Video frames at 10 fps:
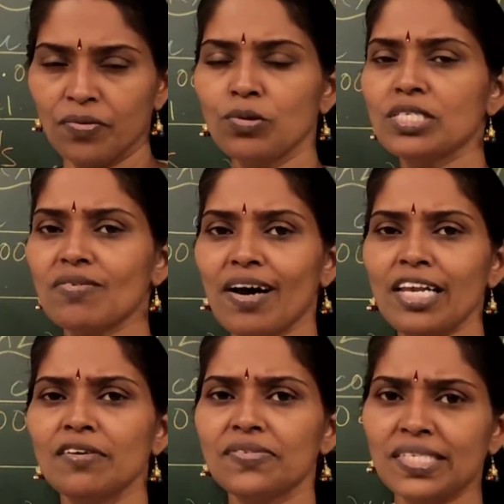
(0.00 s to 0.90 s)
What's the
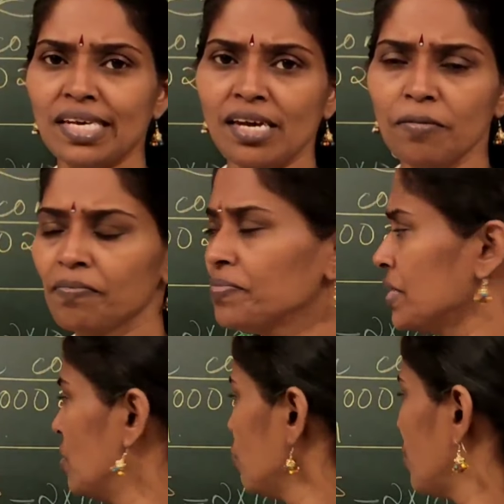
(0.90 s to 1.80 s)
value of c?
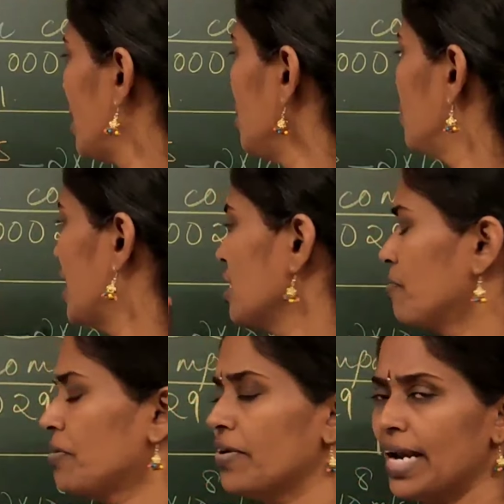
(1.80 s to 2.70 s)
3 into 10 to the
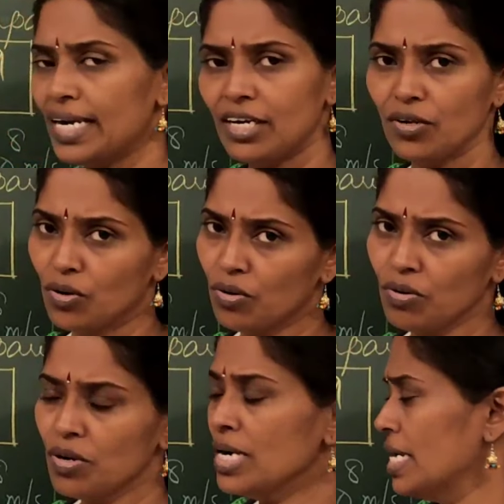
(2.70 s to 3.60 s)
power 8, you know,